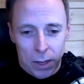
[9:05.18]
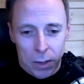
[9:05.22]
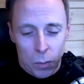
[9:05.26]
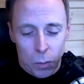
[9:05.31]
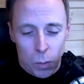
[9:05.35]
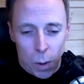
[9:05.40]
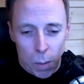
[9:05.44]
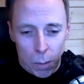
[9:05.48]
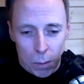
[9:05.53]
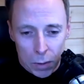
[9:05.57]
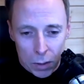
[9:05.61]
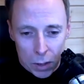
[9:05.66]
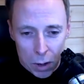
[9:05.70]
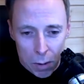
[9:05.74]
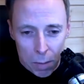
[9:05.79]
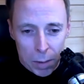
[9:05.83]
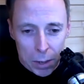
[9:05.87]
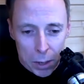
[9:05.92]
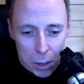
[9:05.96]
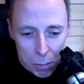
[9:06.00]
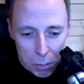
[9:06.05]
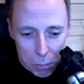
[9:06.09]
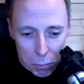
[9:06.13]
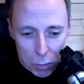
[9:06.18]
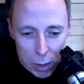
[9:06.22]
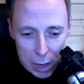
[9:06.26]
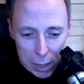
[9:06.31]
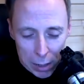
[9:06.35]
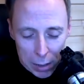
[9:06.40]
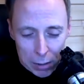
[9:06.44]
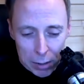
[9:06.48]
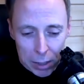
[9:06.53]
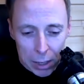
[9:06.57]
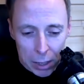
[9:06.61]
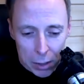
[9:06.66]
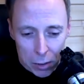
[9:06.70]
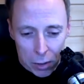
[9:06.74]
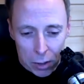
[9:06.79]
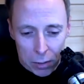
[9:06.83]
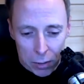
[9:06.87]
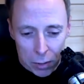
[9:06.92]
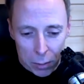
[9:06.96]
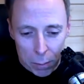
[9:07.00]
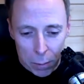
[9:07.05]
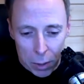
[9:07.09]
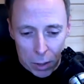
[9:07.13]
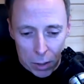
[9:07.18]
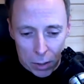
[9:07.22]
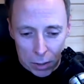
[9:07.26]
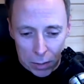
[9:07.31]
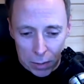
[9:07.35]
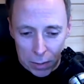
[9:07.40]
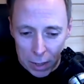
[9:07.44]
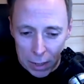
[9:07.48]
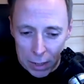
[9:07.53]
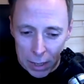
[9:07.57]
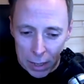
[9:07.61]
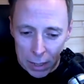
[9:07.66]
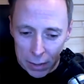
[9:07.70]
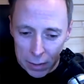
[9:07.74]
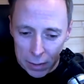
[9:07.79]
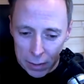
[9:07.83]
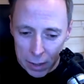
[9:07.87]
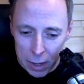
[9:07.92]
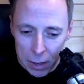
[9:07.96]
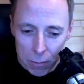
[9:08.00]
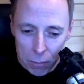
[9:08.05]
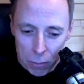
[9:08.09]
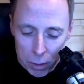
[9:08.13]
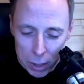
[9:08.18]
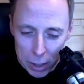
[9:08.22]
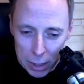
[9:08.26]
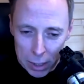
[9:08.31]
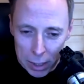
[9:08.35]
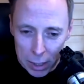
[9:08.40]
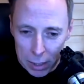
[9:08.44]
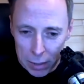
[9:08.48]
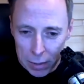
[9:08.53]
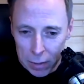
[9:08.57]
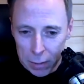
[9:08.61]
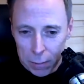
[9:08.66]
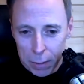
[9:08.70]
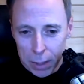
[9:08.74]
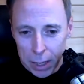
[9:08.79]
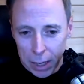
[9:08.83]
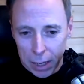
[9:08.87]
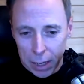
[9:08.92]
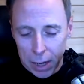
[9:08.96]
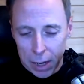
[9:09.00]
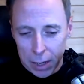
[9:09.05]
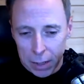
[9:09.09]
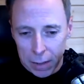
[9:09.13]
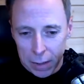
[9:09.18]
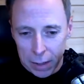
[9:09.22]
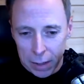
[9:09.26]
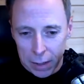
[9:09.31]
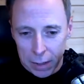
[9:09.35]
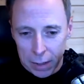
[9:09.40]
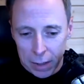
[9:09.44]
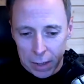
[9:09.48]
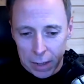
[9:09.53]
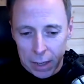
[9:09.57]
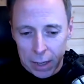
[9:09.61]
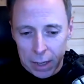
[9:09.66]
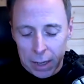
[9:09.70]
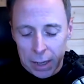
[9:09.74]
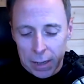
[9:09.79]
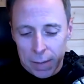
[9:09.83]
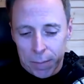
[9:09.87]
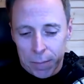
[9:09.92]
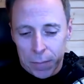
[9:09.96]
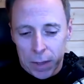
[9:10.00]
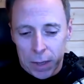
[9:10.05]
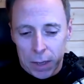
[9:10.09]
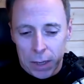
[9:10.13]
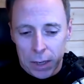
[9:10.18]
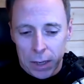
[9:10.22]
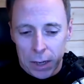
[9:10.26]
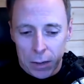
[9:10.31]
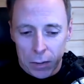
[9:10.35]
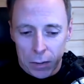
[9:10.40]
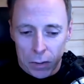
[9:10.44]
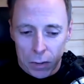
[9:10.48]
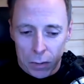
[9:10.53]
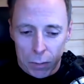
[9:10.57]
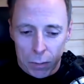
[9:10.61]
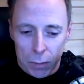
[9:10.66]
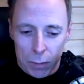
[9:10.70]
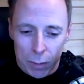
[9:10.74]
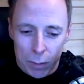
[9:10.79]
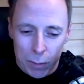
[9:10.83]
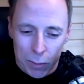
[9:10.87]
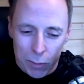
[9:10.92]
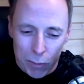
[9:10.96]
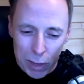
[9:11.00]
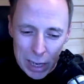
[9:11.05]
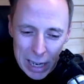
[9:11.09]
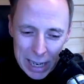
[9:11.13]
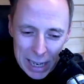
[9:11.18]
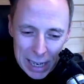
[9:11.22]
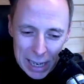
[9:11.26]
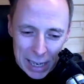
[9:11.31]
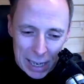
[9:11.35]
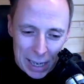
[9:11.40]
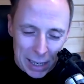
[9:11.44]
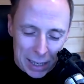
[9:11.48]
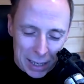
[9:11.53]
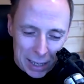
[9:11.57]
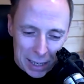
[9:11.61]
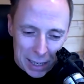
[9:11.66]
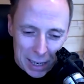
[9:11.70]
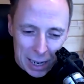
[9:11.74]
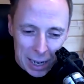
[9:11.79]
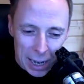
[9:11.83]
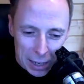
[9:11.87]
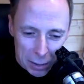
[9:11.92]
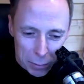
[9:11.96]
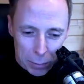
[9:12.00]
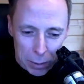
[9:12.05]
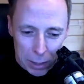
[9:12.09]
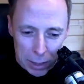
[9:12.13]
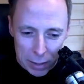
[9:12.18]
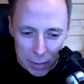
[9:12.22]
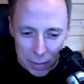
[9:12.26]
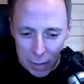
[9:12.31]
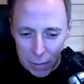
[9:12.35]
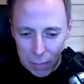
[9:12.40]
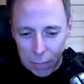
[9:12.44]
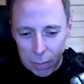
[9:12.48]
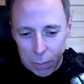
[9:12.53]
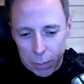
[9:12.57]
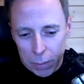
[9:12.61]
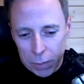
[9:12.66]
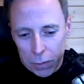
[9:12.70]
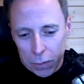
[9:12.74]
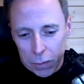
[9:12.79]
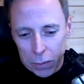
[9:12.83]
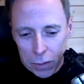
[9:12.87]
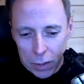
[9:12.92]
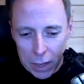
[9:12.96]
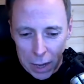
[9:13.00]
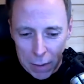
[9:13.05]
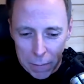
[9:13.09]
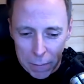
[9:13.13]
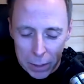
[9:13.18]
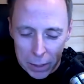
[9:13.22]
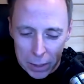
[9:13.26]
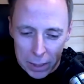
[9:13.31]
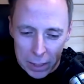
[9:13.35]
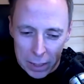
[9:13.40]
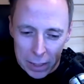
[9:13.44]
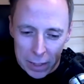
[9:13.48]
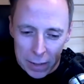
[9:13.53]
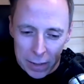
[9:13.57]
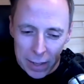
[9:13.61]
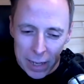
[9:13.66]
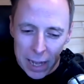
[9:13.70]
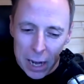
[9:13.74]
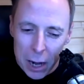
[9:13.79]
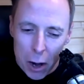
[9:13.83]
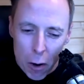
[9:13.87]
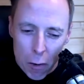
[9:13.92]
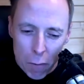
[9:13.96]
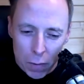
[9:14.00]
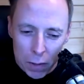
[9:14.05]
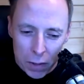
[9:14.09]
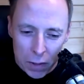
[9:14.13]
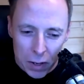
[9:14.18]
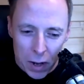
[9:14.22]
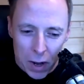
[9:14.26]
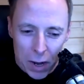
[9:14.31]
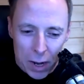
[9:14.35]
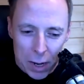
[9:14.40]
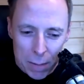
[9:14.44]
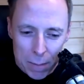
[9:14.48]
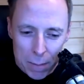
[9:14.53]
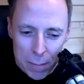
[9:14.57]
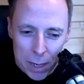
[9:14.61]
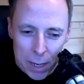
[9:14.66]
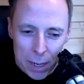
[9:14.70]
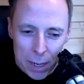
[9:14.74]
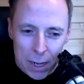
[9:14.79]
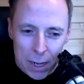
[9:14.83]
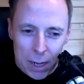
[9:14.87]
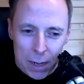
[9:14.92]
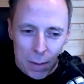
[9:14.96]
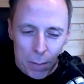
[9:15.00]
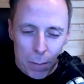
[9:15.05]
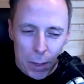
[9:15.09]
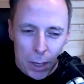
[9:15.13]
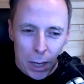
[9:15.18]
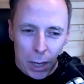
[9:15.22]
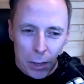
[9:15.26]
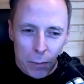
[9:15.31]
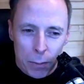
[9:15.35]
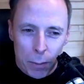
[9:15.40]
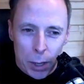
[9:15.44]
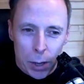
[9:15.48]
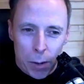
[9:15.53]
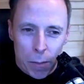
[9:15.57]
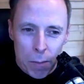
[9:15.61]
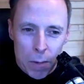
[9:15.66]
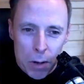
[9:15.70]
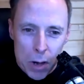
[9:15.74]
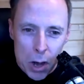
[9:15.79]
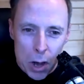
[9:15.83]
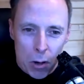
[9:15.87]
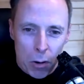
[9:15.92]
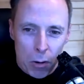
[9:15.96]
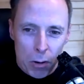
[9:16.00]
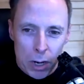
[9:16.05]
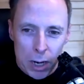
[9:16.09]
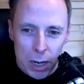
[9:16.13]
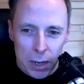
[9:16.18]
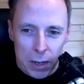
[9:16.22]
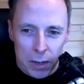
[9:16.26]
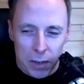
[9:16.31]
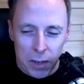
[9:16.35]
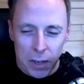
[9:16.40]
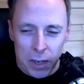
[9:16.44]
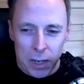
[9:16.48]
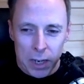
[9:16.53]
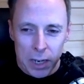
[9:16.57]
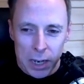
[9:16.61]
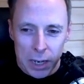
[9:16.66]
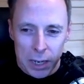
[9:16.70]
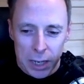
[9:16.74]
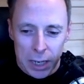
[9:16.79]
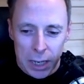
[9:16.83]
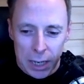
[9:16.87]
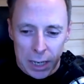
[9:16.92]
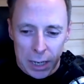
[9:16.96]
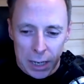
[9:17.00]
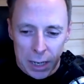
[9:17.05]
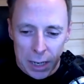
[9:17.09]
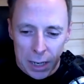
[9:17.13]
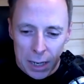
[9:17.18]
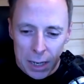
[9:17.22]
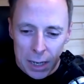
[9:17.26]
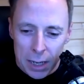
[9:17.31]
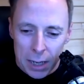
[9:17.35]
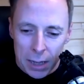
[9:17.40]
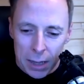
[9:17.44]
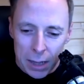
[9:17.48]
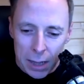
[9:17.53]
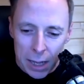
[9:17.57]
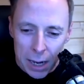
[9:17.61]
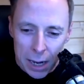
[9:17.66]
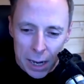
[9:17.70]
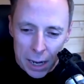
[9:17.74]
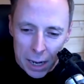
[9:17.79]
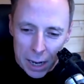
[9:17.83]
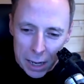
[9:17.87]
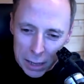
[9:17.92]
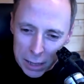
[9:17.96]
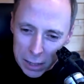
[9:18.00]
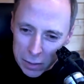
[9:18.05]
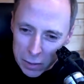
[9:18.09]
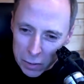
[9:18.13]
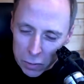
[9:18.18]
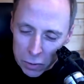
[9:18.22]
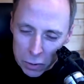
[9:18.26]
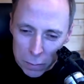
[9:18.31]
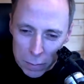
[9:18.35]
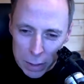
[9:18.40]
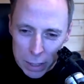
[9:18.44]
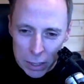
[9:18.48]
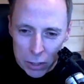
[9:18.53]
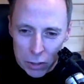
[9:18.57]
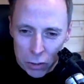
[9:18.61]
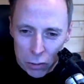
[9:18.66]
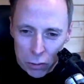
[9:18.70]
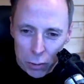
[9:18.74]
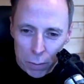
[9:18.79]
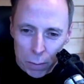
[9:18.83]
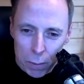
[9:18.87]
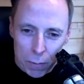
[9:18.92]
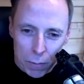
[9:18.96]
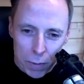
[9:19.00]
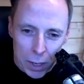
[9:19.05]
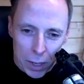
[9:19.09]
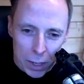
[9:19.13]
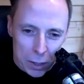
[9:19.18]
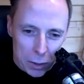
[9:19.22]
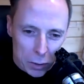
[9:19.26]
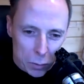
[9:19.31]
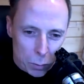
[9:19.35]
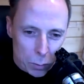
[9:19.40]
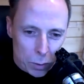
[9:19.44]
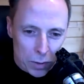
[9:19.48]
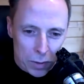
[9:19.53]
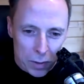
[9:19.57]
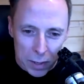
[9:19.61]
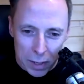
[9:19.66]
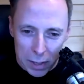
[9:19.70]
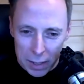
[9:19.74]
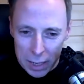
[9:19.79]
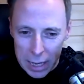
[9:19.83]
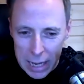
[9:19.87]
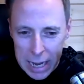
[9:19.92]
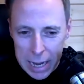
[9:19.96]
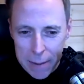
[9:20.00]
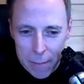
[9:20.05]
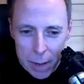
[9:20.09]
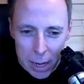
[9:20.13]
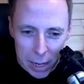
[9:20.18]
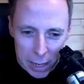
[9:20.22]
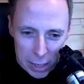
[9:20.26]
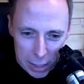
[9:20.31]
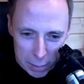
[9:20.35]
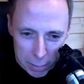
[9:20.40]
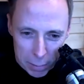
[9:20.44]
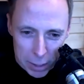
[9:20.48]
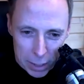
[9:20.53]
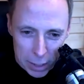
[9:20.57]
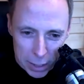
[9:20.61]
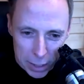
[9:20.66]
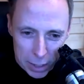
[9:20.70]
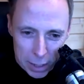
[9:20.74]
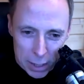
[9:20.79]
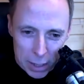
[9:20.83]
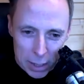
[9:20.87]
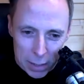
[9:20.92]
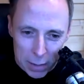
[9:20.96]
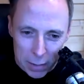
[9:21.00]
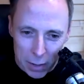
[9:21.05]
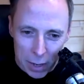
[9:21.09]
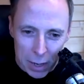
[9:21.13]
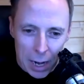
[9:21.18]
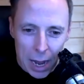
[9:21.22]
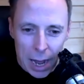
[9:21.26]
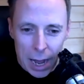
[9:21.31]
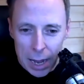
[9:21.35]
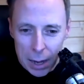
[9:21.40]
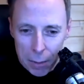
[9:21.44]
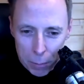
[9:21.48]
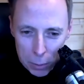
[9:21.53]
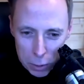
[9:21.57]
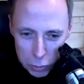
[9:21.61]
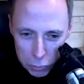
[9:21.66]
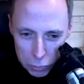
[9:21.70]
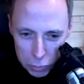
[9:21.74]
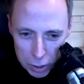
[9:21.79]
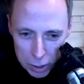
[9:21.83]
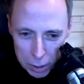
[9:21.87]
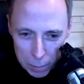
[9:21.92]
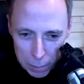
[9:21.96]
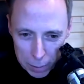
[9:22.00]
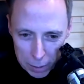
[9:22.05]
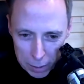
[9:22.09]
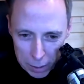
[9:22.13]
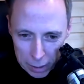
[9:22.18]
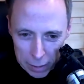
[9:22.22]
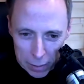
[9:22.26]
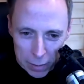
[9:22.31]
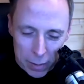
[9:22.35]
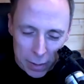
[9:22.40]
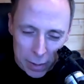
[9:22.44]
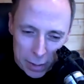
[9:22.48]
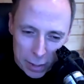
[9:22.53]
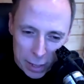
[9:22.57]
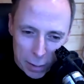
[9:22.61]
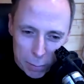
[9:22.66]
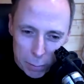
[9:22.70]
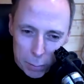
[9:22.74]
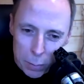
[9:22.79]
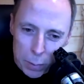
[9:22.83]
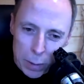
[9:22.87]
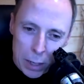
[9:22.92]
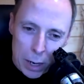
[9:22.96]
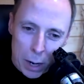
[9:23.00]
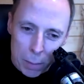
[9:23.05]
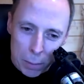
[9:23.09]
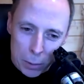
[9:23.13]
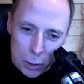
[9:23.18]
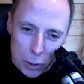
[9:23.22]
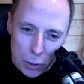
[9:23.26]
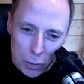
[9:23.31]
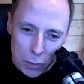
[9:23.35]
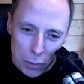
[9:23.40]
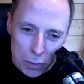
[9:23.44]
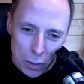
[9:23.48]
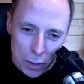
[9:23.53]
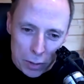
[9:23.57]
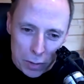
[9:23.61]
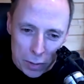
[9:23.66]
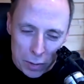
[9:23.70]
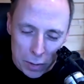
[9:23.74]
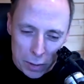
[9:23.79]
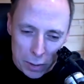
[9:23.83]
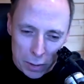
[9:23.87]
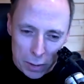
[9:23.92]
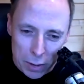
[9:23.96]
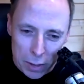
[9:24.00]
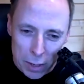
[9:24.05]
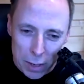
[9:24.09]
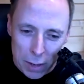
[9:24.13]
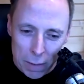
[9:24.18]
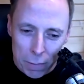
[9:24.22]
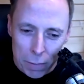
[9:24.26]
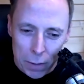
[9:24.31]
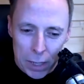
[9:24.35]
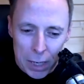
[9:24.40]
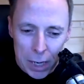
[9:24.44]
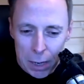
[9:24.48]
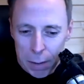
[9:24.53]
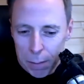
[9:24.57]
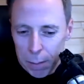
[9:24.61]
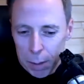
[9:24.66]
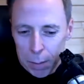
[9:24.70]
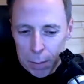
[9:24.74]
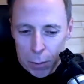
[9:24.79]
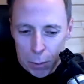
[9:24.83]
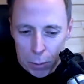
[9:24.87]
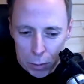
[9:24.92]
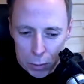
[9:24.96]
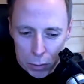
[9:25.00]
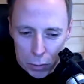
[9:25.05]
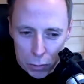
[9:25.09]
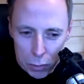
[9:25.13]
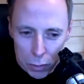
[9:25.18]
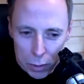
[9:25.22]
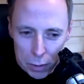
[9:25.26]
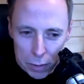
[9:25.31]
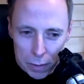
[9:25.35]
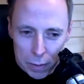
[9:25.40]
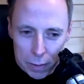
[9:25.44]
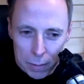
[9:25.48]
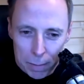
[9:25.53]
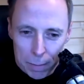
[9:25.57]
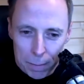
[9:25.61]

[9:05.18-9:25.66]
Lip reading: what was coming up regularly across the blogs, and then start writing in some of that content. So it was reading and connecting with these influencers gave me ideas. And then over time, because you become known in a certain area, then a lot of the social media tool providers would start emailing me saying, hey, would you write about this? And that would be an opportunity to find out about more tools.